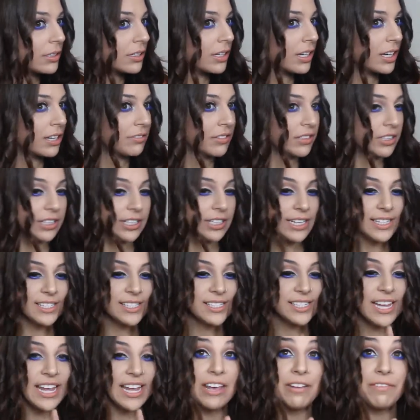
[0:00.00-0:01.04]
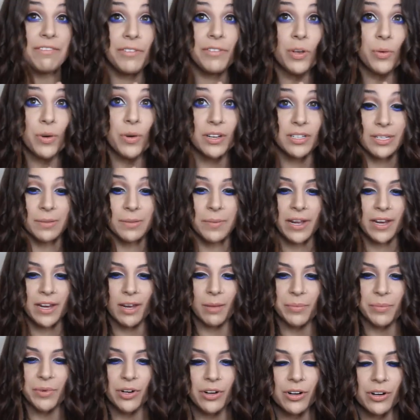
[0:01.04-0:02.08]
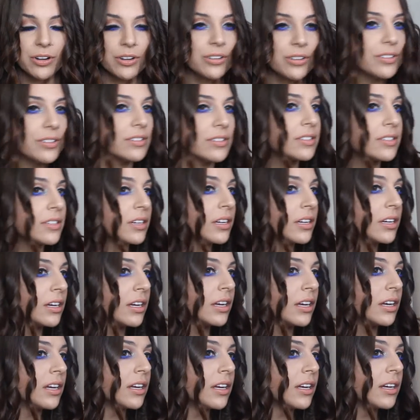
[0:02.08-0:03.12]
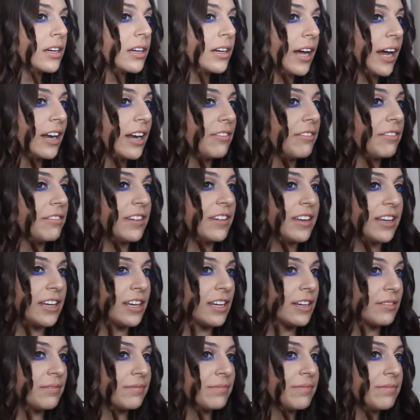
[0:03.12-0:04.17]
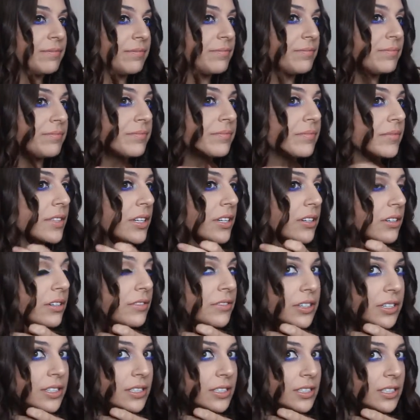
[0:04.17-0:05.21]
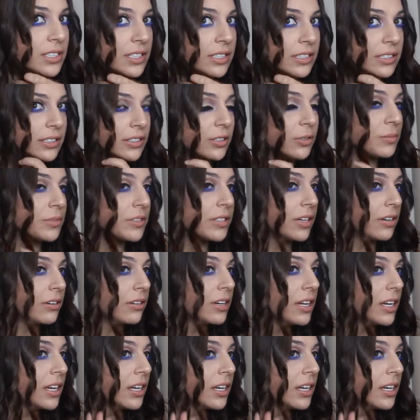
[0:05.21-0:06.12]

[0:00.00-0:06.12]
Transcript: And release. If you want to pin up your curls, kind of, I don't know if you can see, I hope so.